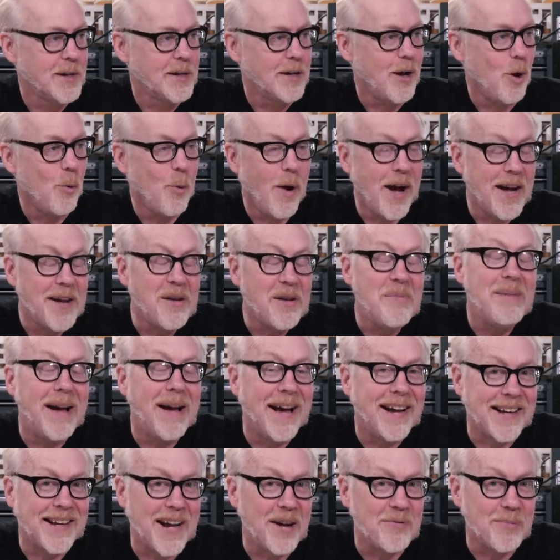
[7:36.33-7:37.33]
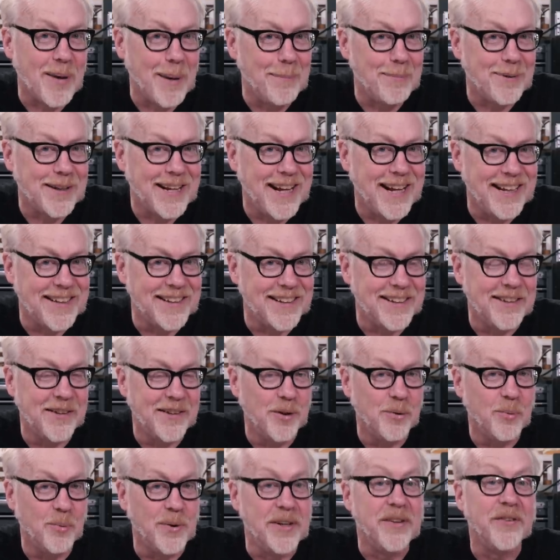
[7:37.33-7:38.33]
a while back, I replicated
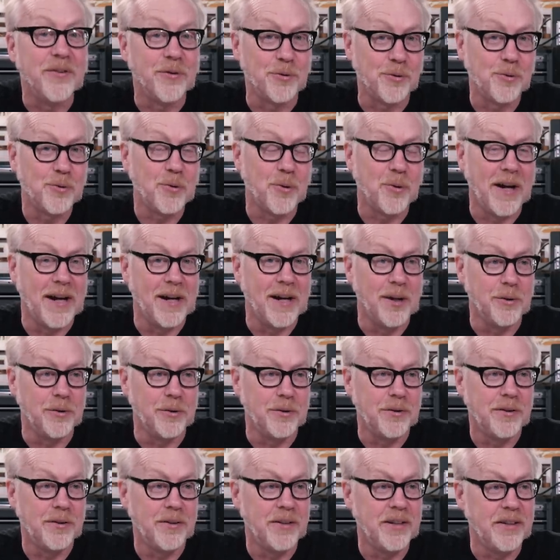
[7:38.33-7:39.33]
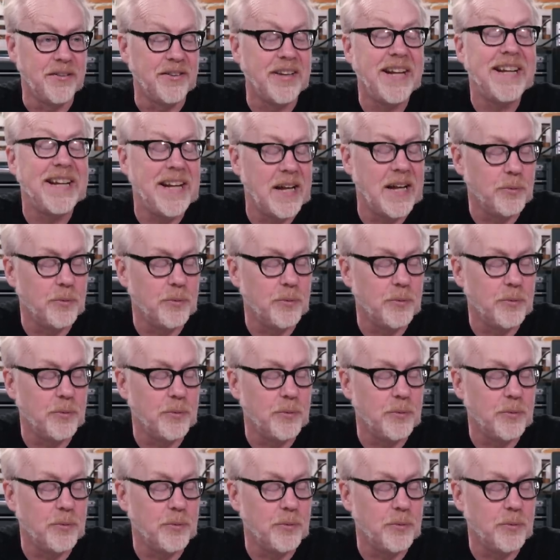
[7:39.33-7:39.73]
the Windsor crown, the St.